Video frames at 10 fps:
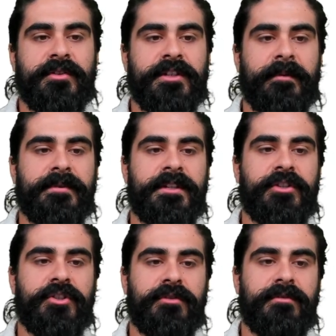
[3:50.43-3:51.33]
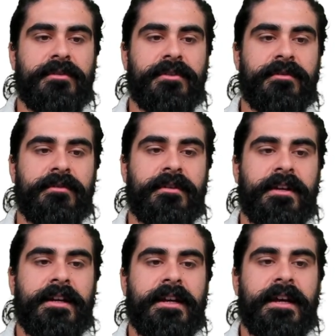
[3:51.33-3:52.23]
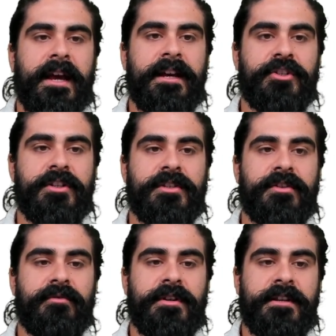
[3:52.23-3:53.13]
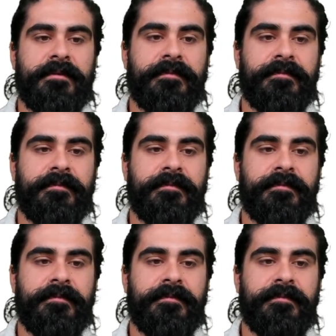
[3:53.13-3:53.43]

substitute h as 3.